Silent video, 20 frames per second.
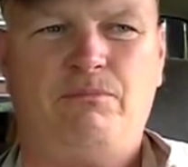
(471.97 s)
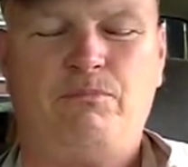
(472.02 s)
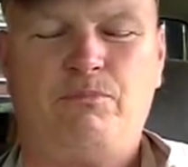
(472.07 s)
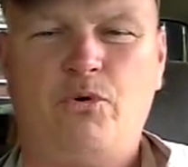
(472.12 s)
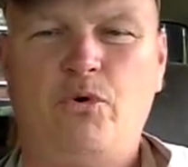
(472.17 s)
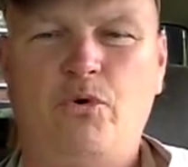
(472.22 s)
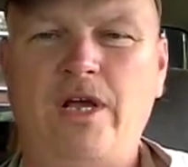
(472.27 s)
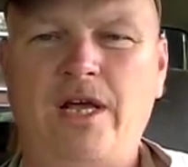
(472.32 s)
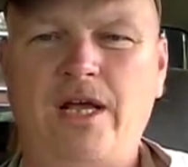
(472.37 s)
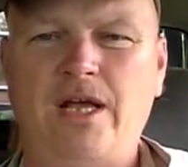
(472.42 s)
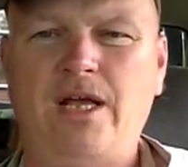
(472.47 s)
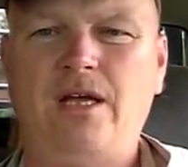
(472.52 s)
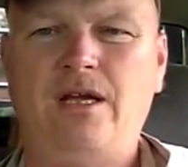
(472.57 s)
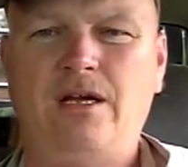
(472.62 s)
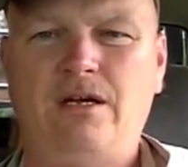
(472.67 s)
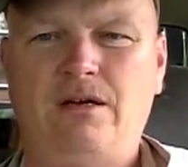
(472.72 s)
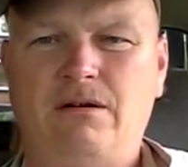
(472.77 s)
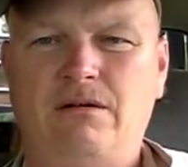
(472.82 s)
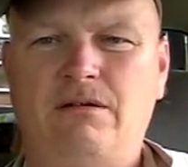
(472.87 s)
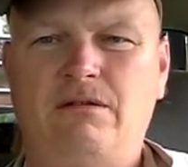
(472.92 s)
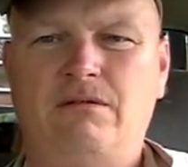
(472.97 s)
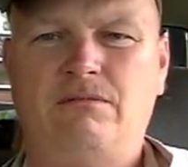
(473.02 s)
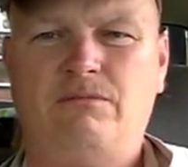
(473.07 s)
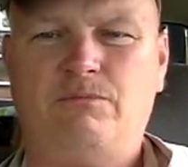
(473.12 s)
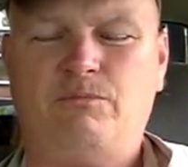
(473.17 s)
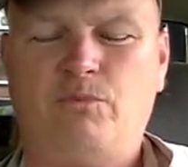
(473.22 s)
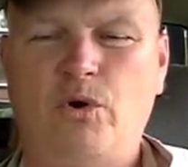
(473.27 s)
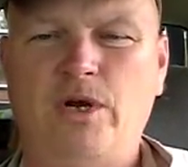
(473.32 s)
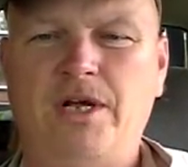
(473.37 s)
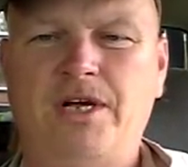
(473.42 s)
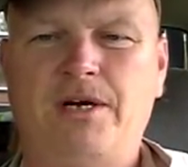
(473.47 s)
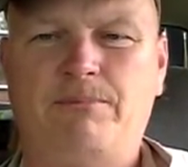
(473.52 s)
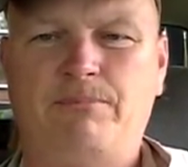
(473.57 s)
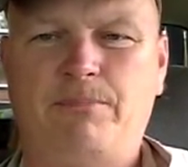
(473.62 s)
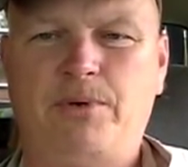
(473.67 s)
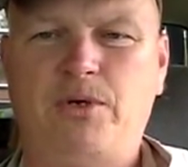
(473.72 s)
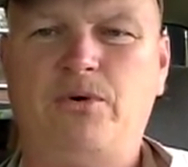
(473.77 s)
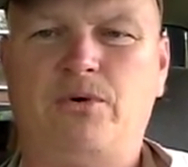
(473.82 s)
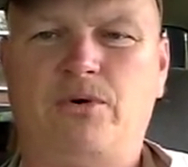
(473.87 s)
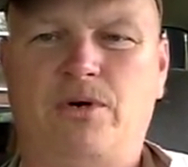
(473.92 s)

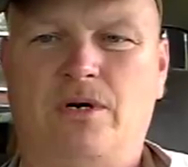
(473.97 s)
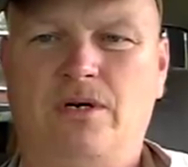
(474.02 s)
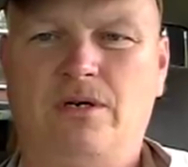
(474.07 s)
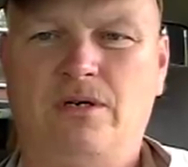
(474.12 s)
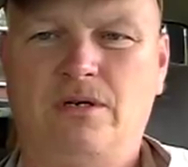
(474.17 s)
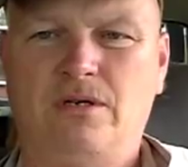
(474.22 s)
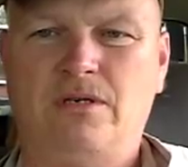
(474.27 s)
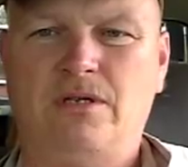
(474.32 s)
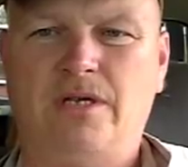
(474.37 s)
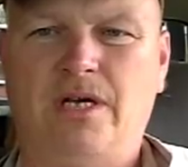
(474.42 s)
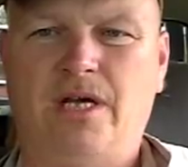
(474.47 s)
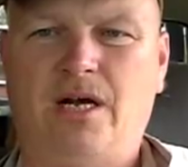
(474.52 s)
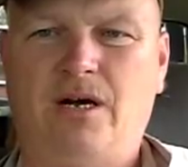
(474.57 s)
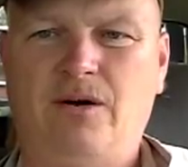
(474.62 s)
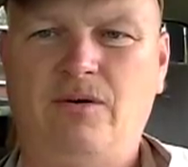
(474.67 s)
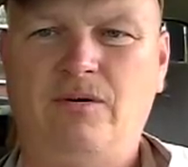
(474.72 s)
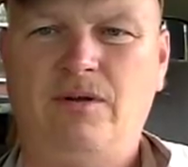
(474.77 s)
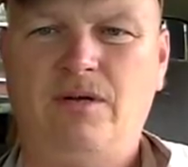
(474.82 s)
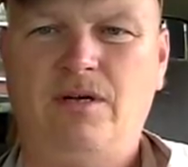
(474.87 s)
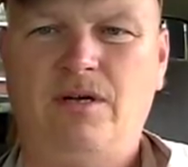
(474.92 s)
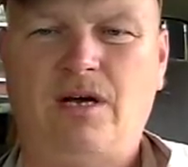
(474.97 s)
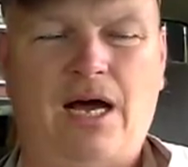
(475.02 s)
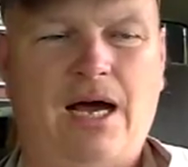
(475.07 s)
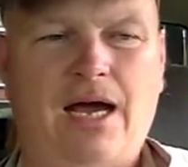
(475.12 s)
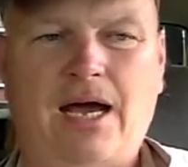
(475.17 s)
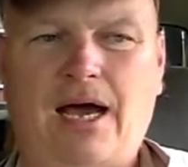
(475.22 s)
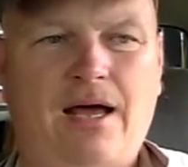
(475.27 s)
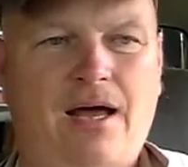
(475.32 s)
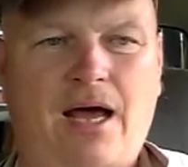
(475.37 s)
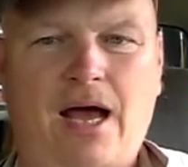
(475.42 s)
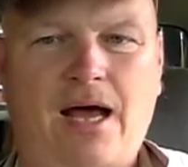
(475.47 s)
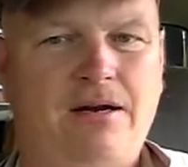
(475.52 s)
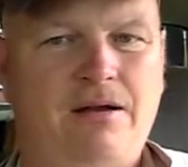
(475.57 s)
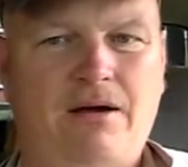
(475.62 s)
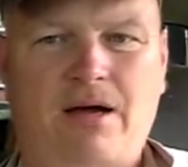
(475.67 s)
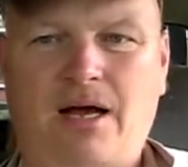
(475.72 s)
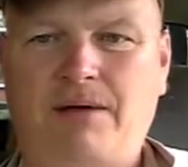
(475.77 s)
pre-computer, you know. I'm